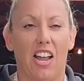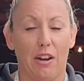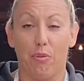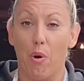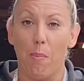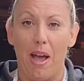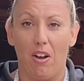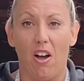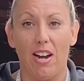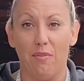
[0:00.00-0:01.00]
throw back
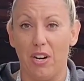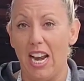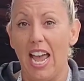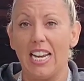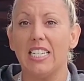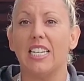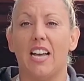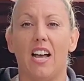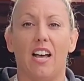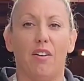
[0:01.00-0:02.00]
on every night
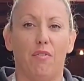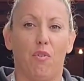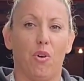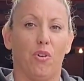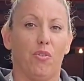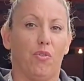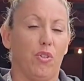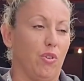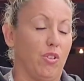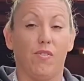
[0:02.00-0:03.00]
for
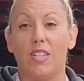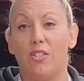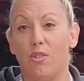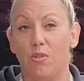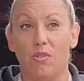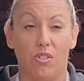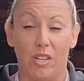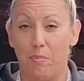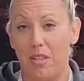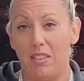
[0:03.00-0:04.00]
those of us who
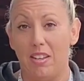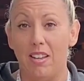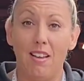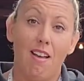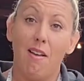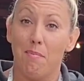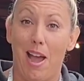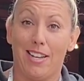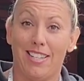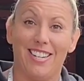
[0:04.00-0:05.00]
sleep in the
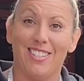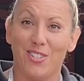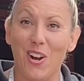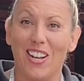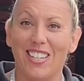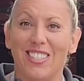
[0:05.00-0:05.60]
back seat of the truck,